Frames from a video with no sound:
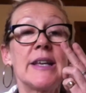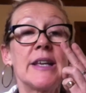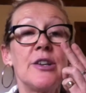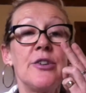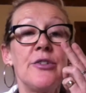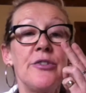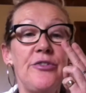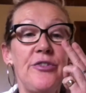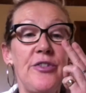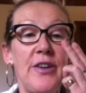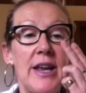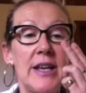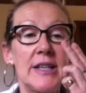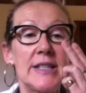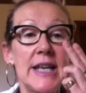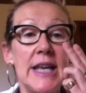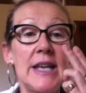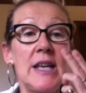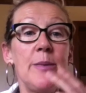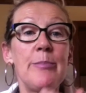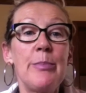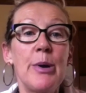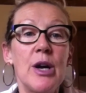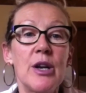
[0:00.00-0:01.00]
can affect
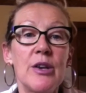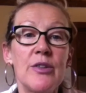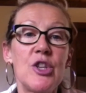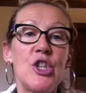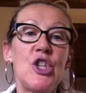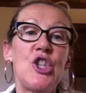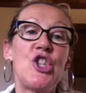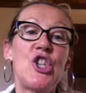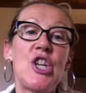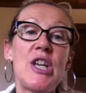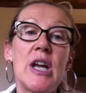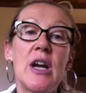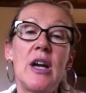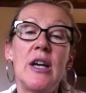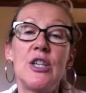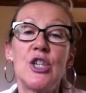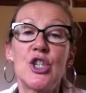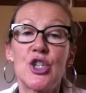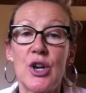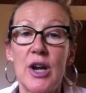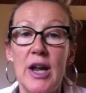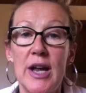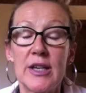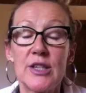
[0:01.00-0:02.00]
any part of the GI
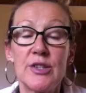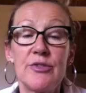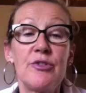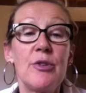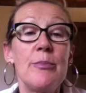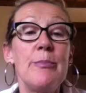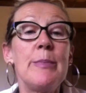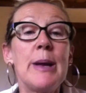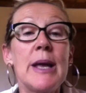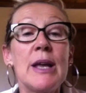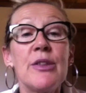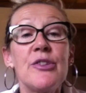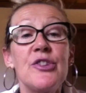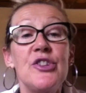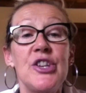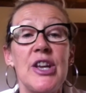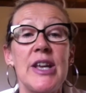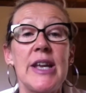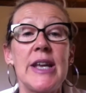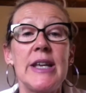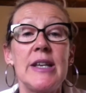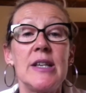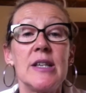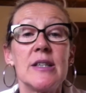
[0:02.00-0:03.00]
tract from mouth
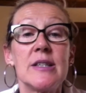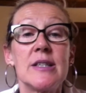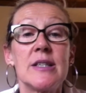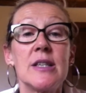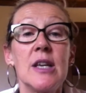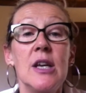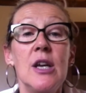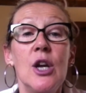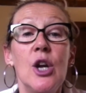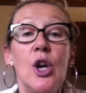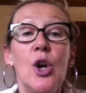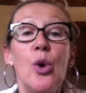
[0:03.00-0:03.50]
to anus,